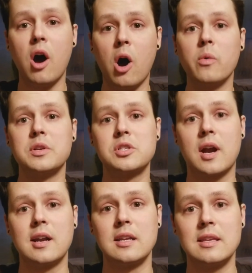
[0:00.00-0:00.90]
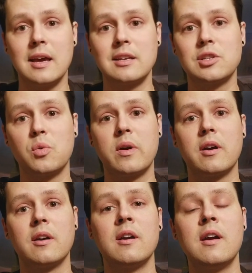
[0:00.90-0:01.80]
always trying to get to
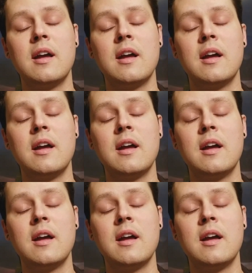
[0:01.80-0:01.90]
where